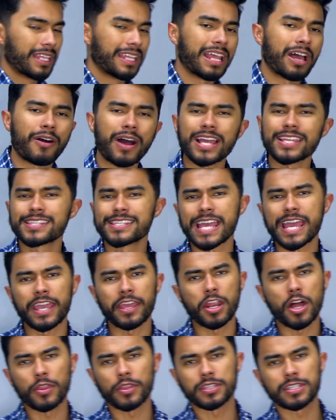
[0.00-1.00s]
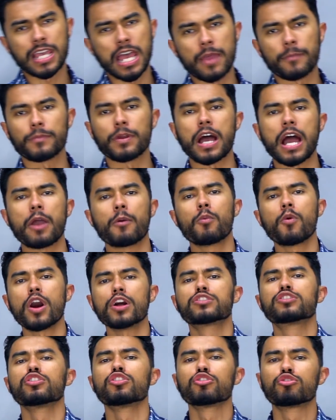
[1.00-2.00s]
Now, I say it all the time I
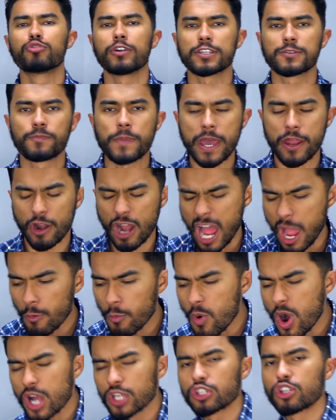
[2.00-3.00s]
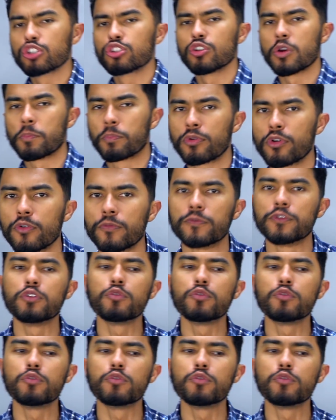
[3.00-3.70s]
want you to dress better, I want you to improve.